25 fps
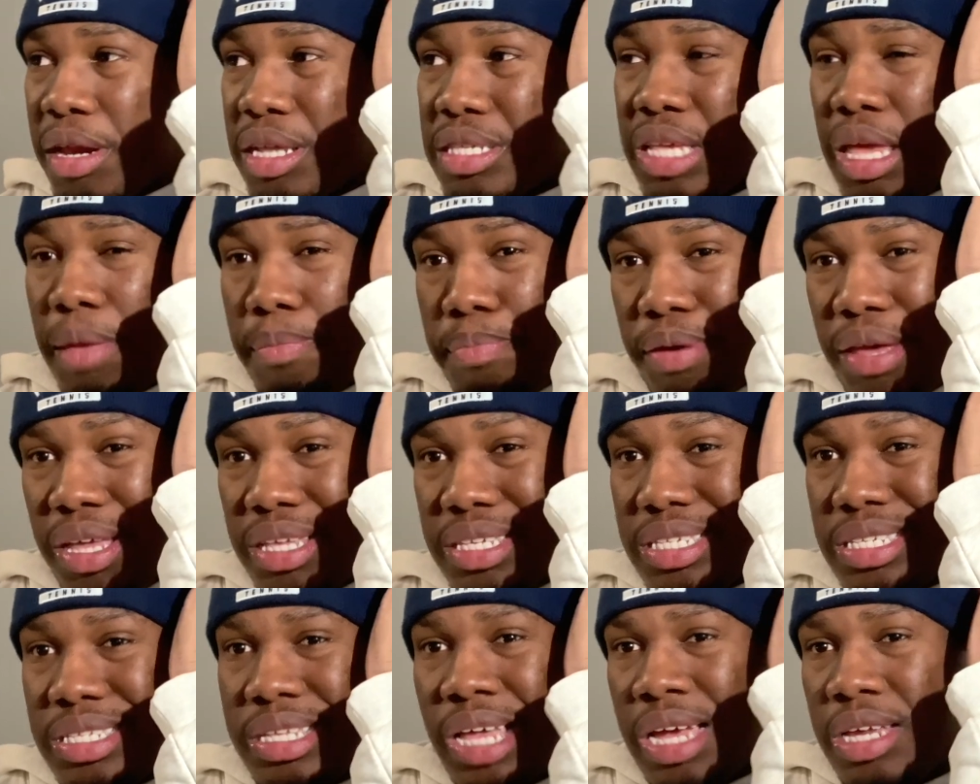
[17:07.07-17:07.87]
take
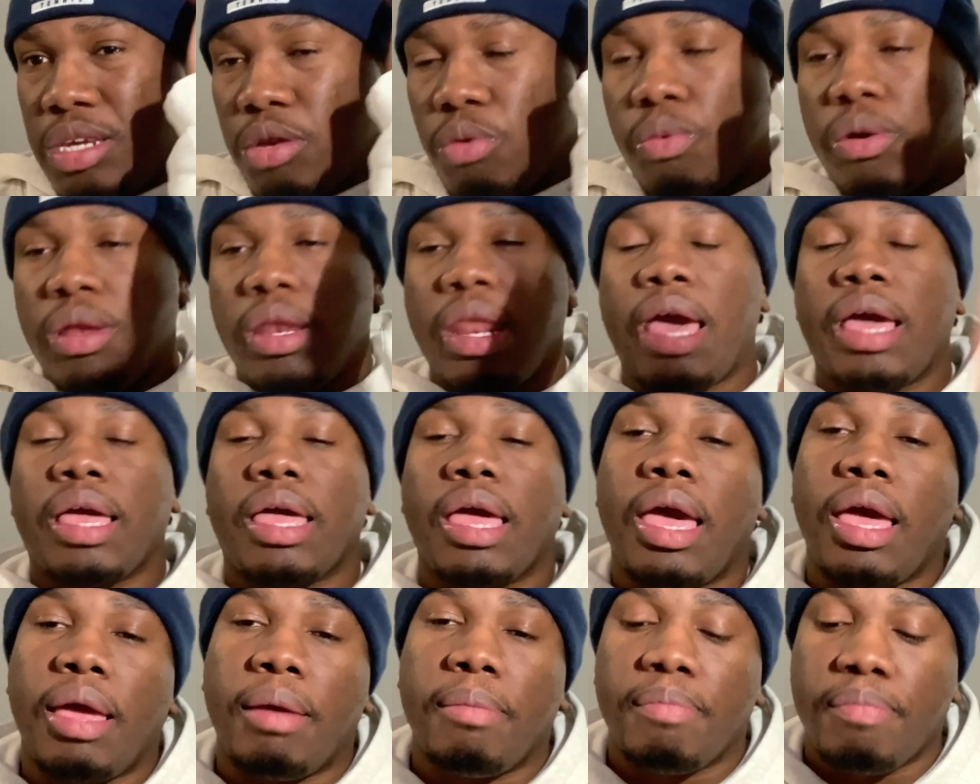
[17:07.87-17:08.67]
Penn State to win that
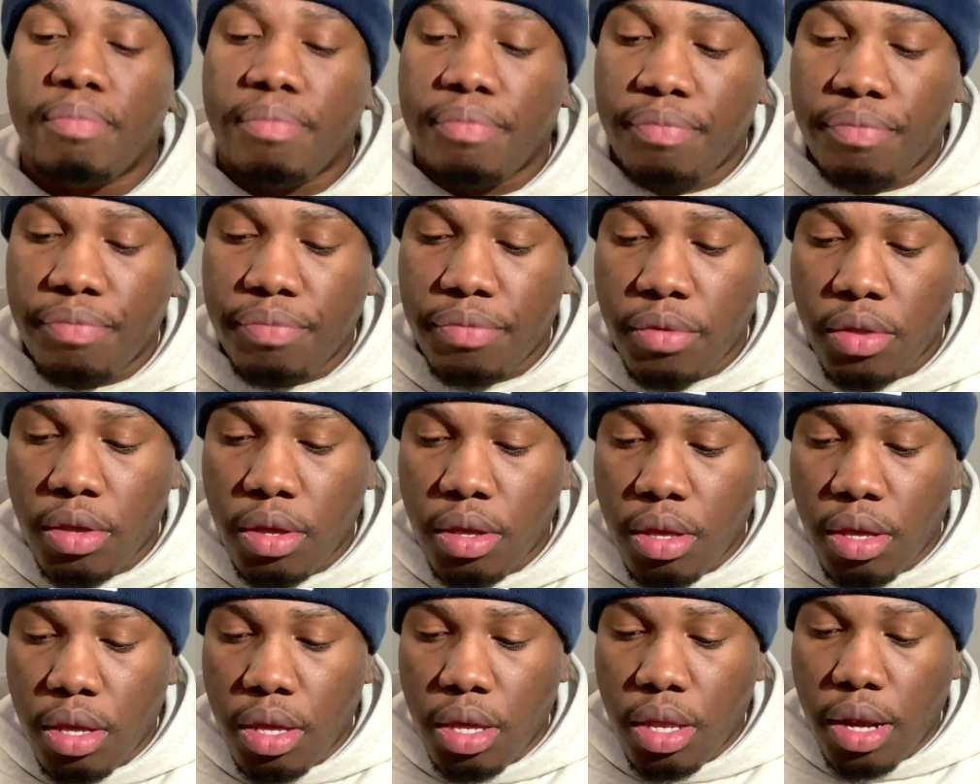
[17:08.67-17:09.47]
game.
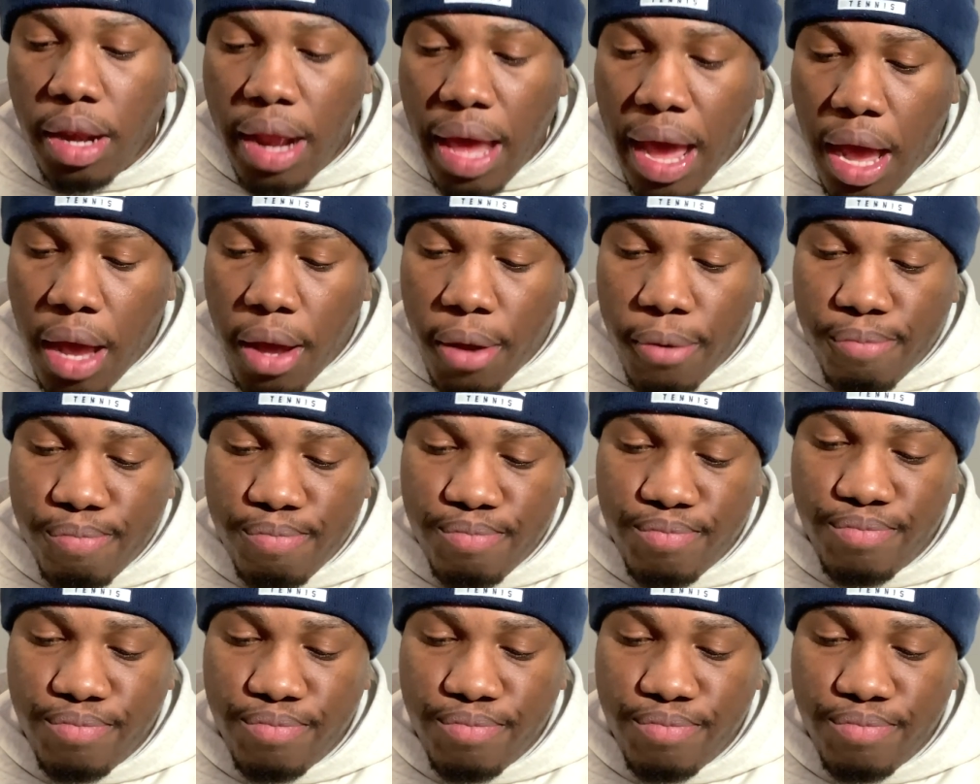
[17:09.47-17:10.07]
Now,